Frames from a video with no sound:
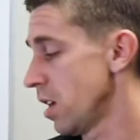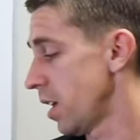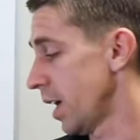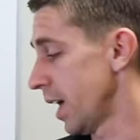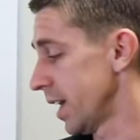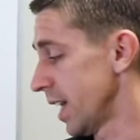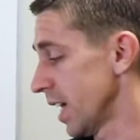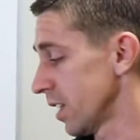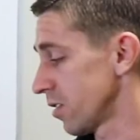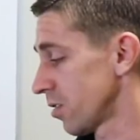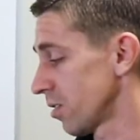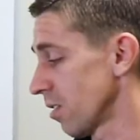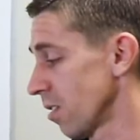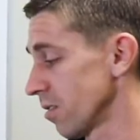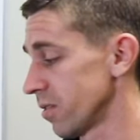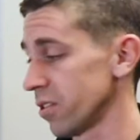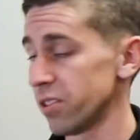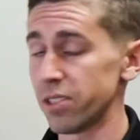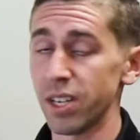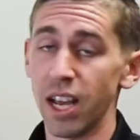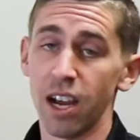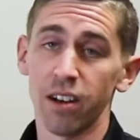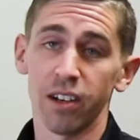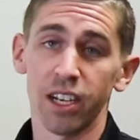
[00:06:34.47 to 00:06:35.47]
and that starts
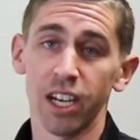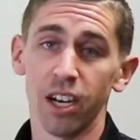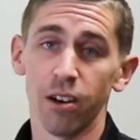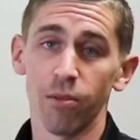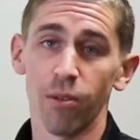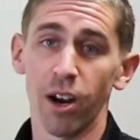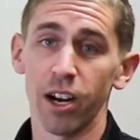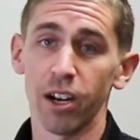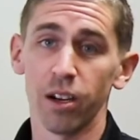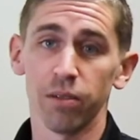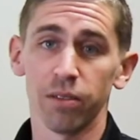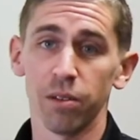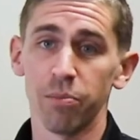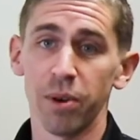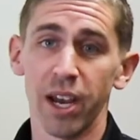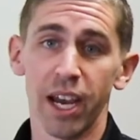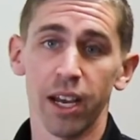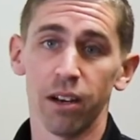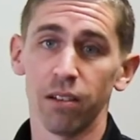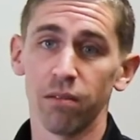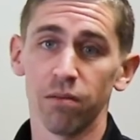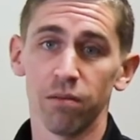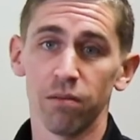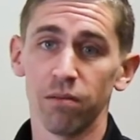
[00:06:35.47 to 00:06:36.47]
us down here right off the
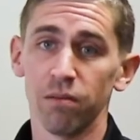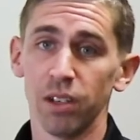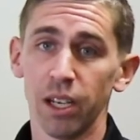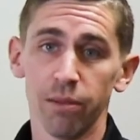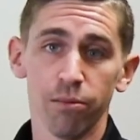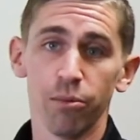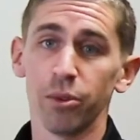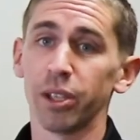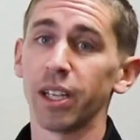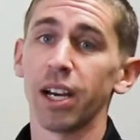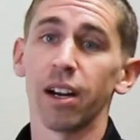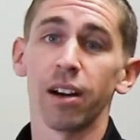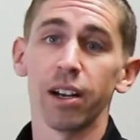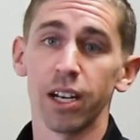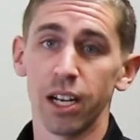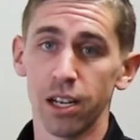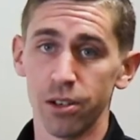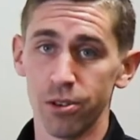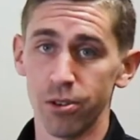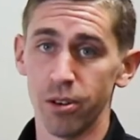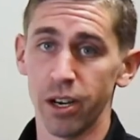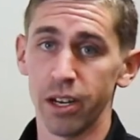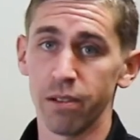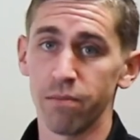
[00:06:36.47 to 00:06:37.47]
bat, even without an
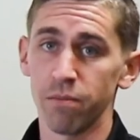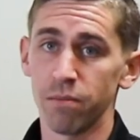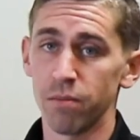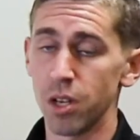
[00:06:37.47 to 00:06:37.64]
injury.